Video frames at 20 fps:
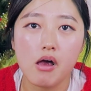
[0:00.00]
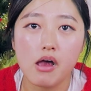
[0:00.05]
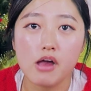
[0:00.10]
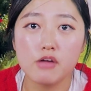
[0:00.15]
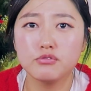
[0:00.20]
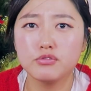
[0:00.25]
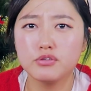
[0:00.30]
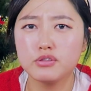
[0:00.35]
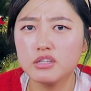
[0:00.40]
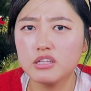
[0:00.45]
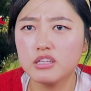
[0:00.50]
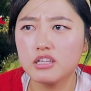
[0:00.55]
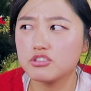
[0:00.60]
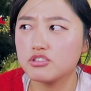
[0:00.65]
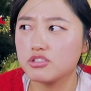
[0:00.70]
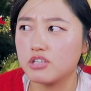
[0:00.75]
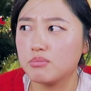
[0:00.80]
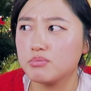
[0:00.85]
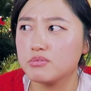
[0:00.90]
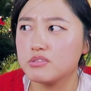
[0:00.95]
I really
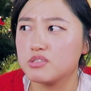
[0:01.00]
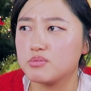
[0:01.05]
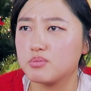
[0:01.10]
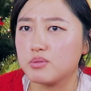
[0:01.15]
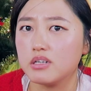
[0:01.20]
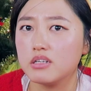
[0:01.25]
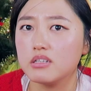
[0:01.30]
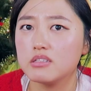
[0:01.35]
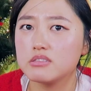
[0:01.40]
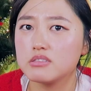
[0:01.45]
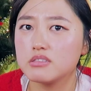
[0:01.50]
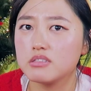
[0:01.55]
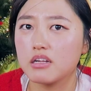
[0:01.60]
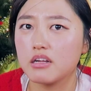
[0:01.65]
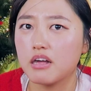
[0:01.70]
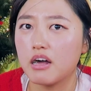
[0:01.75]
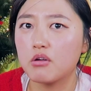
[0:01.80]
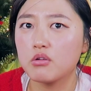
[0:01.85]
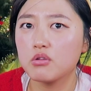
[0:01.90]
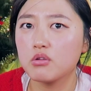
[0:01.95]
like Japanese brands.
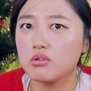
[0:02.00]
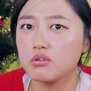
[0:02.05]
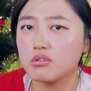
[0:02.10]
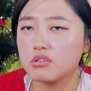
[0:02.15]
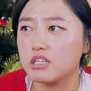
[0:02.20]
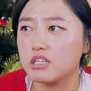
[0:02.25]
Like, I don't know the